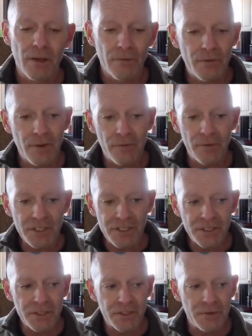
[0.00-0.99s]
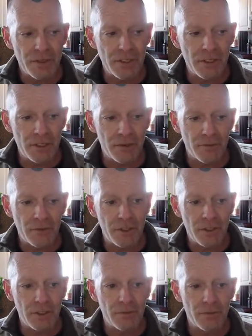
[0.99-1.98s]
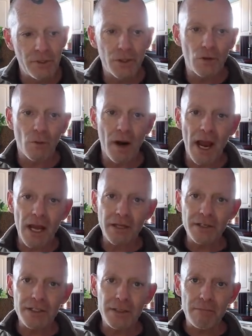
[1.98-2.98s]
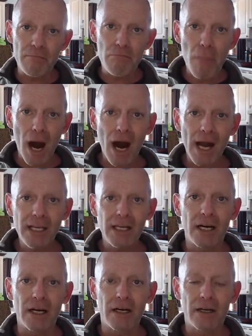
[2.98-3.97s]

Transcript: Th this is the, the, the grand maya